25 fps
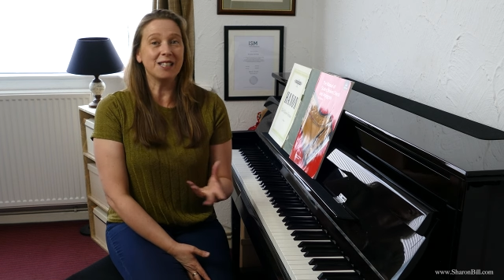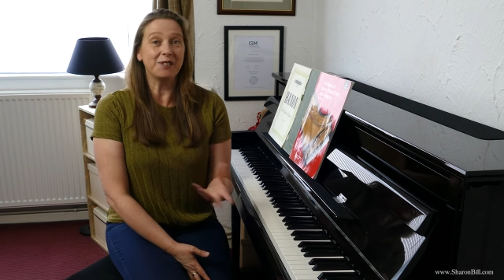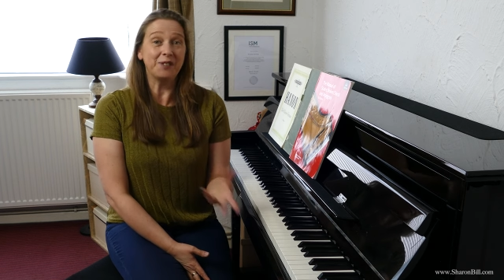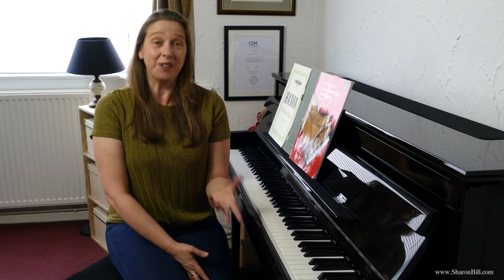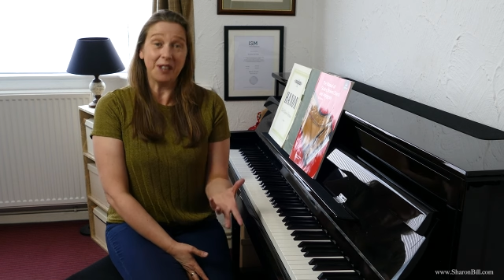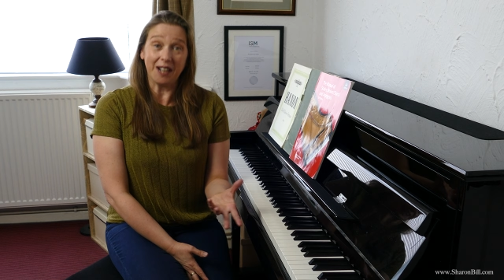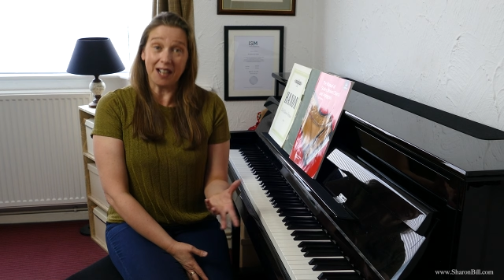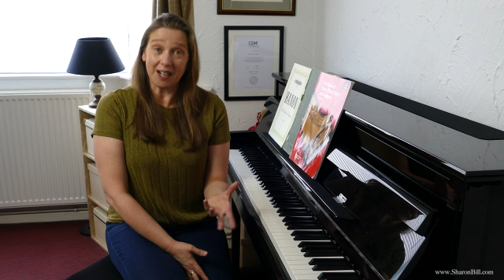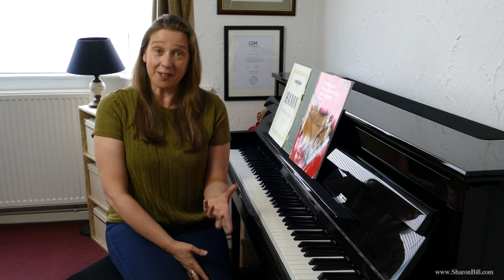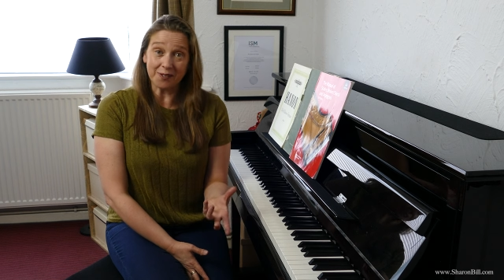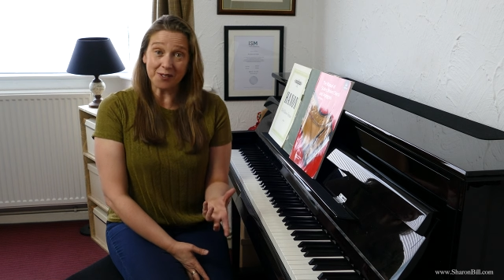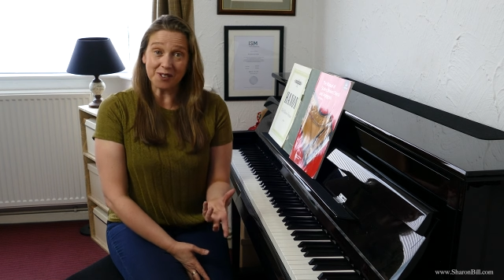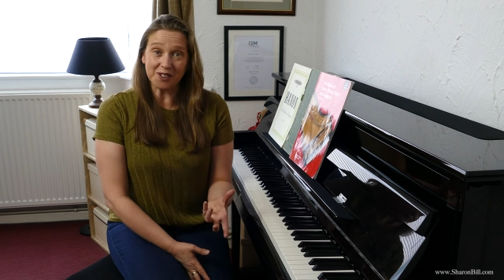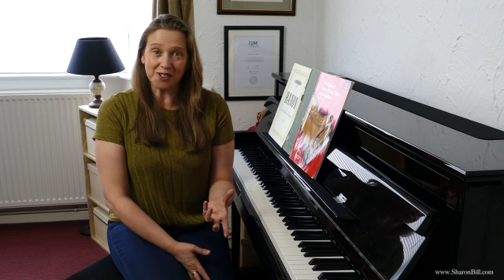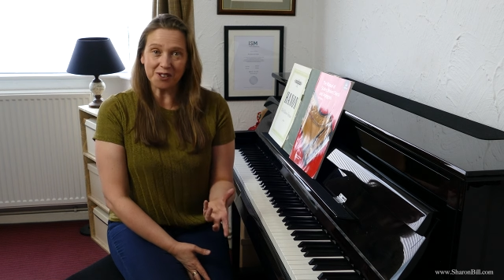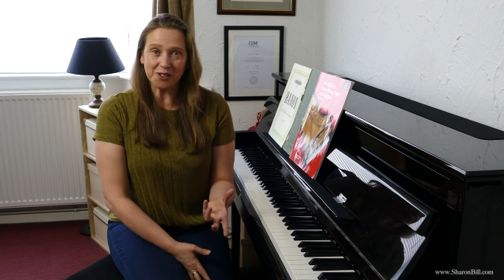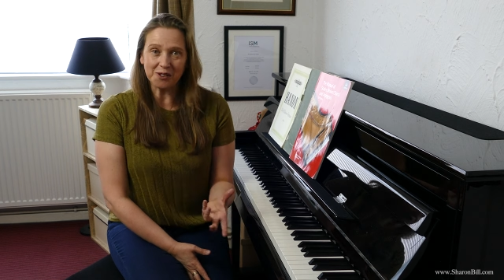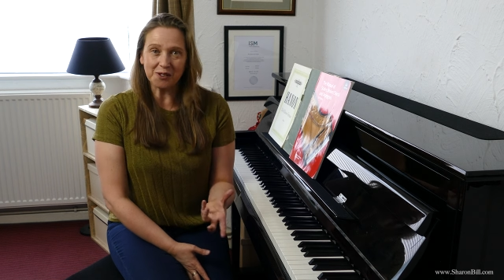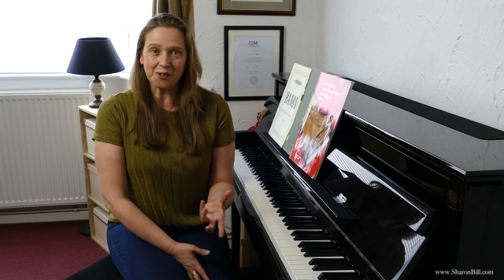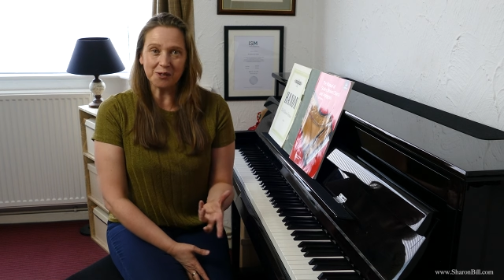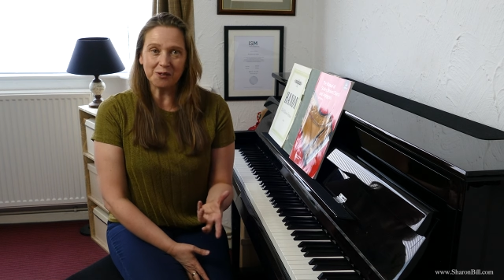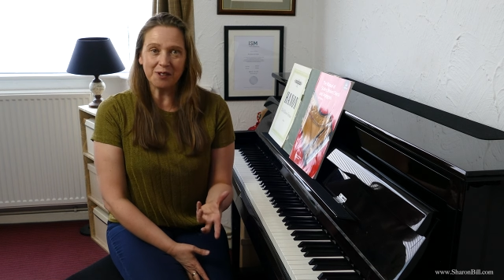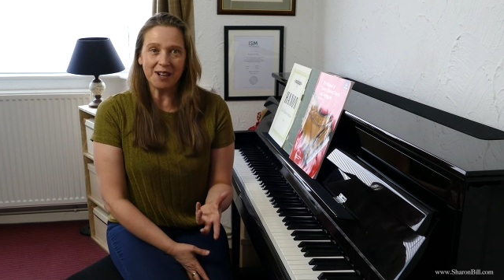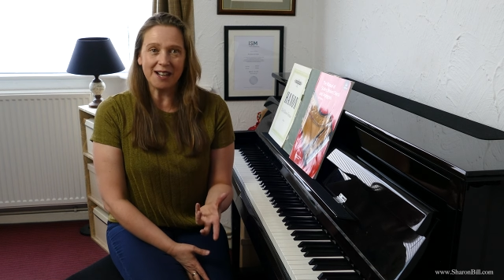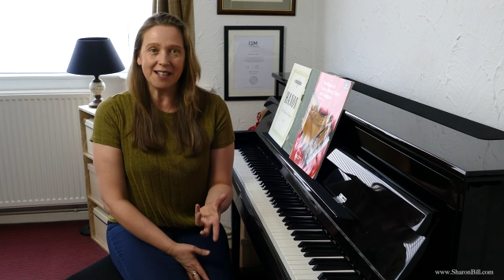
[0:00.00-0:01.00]
if you haven't
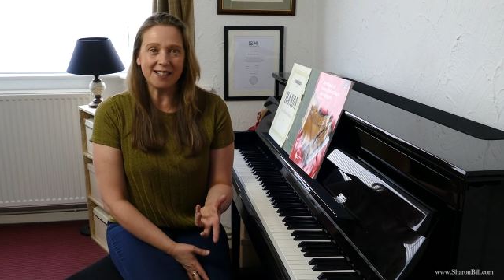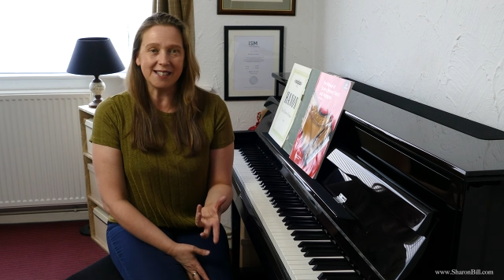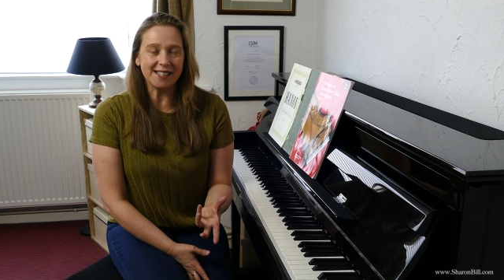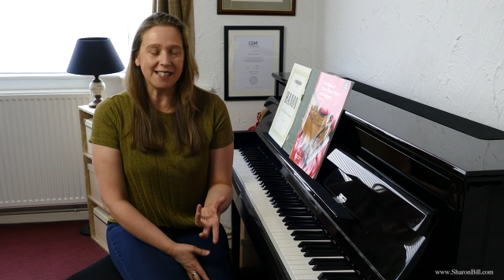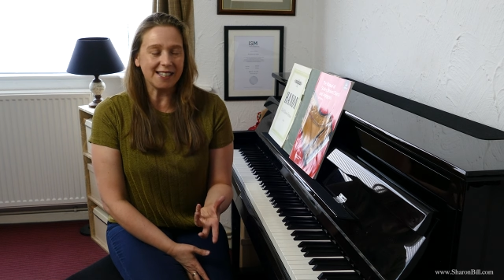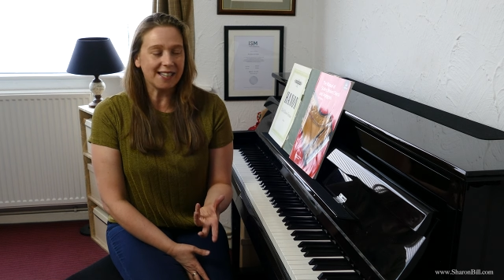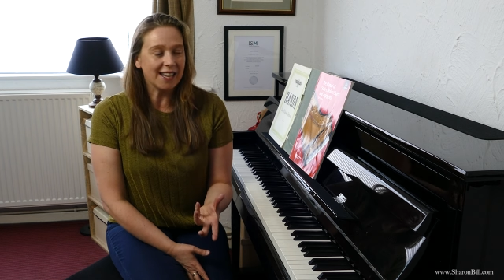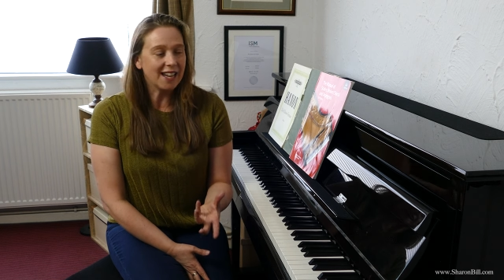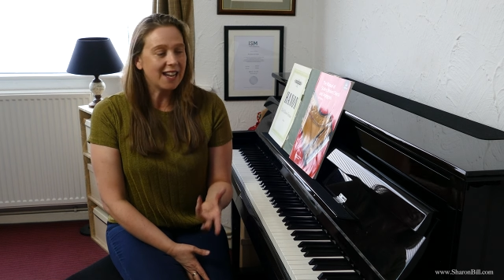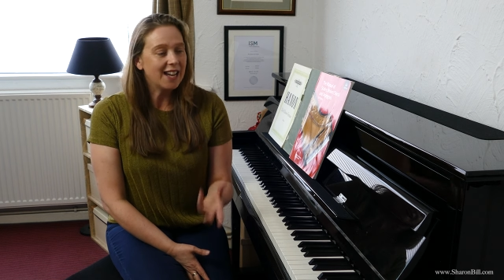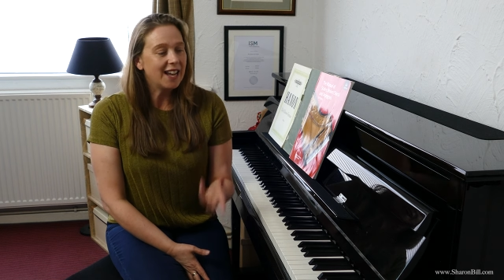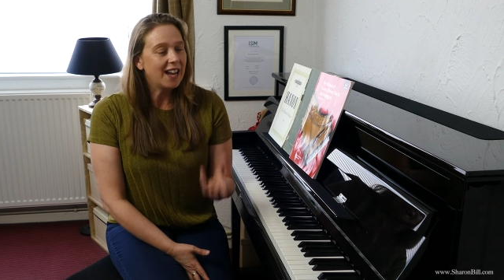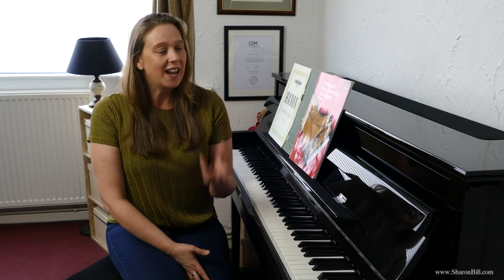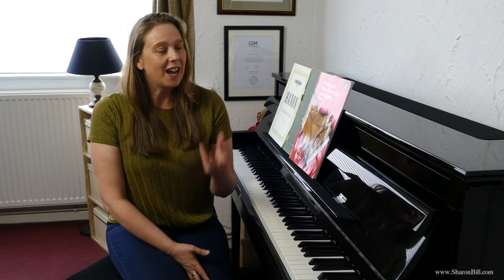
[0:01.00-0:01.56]
already,